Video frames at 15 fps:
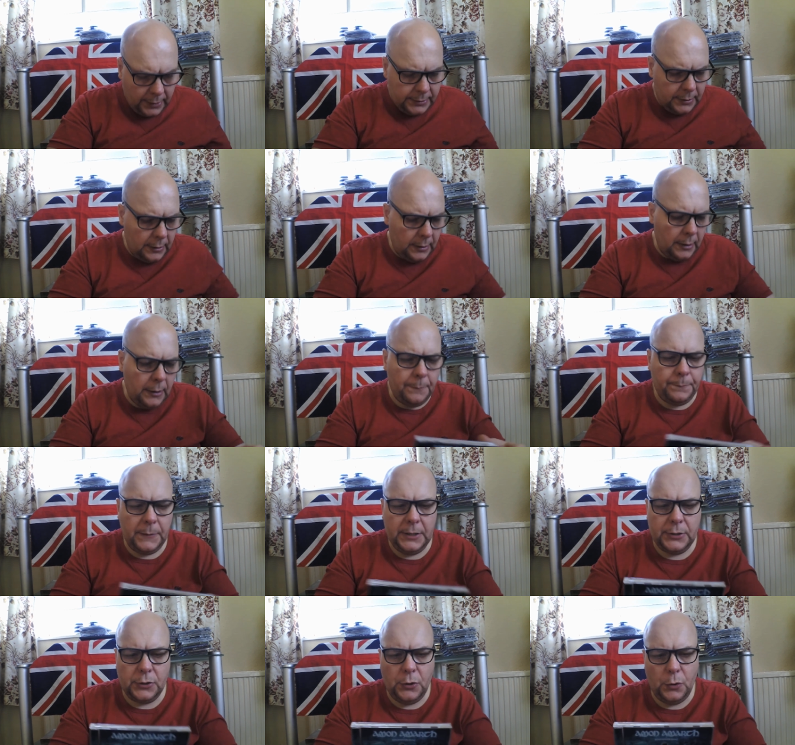it.
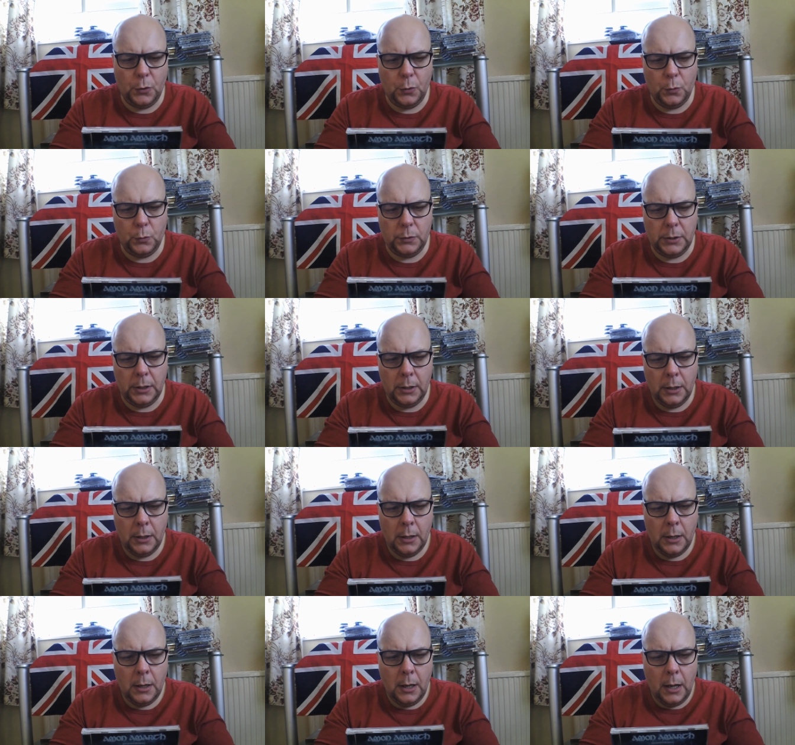It's called
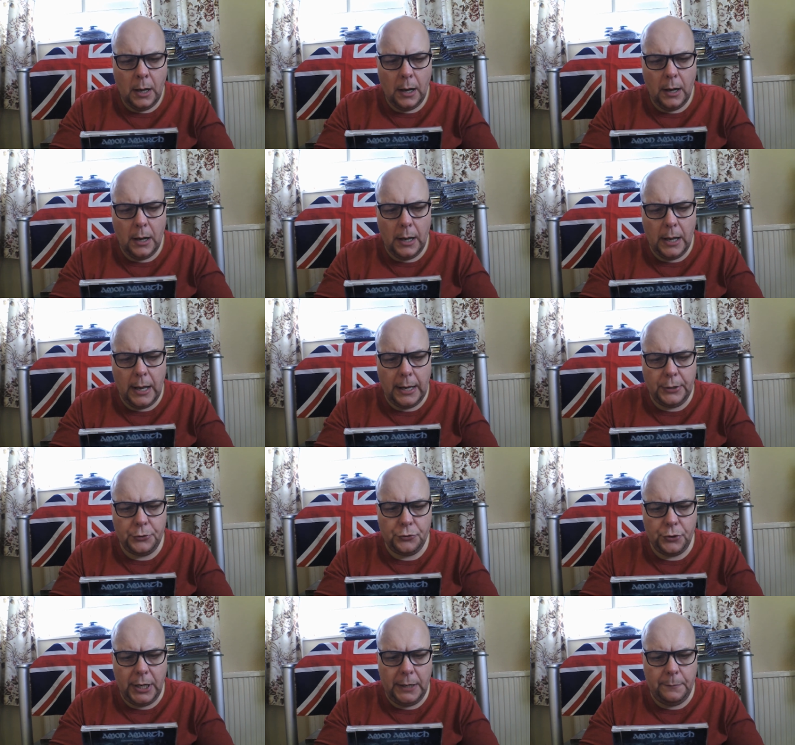A
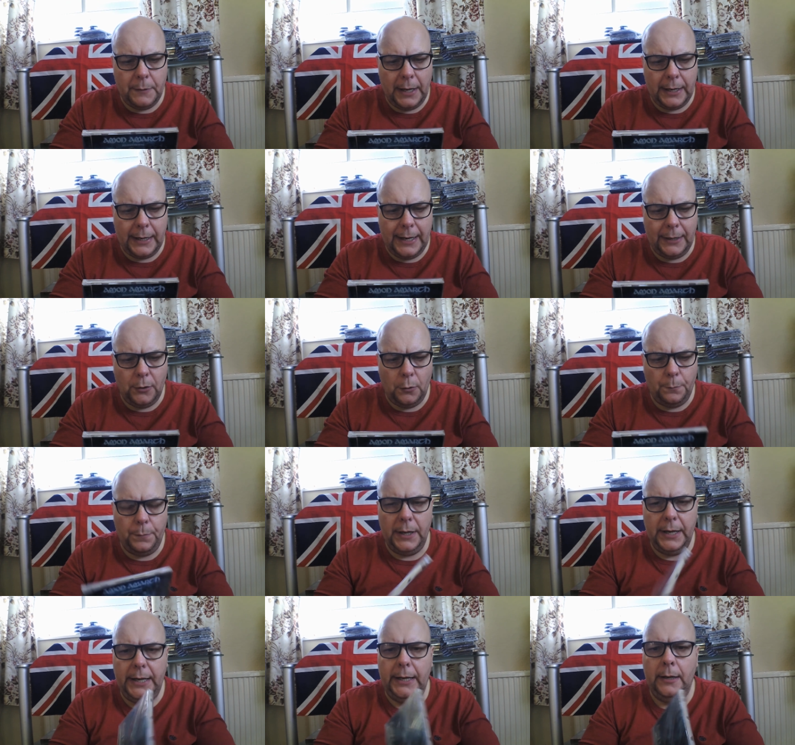Dream That Cannot
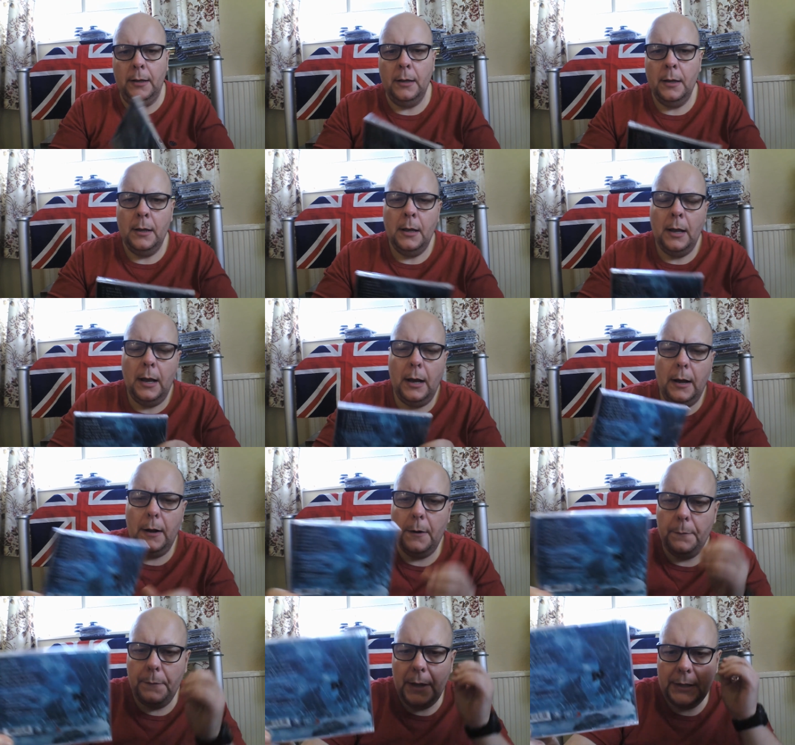Be.
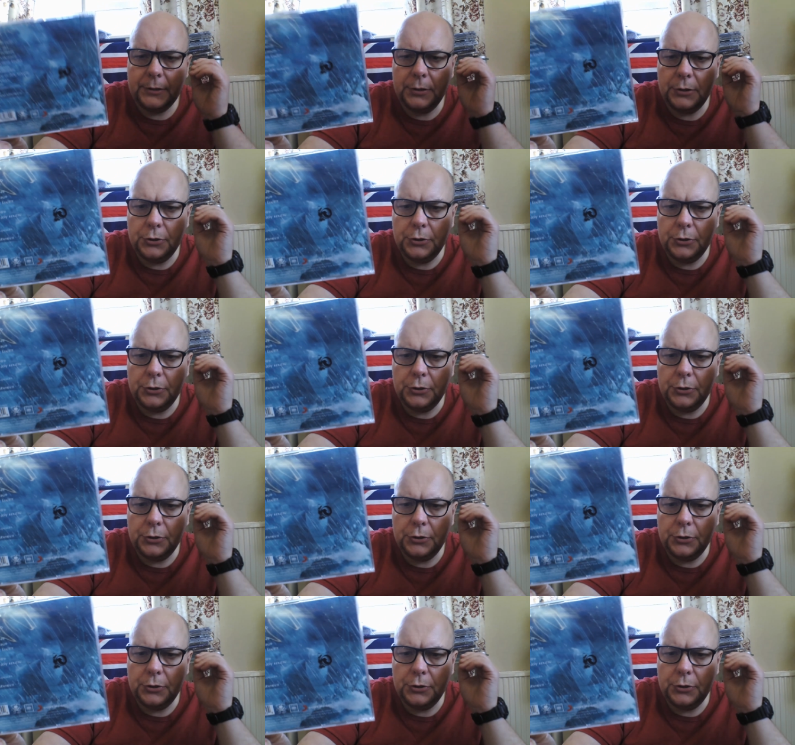That's the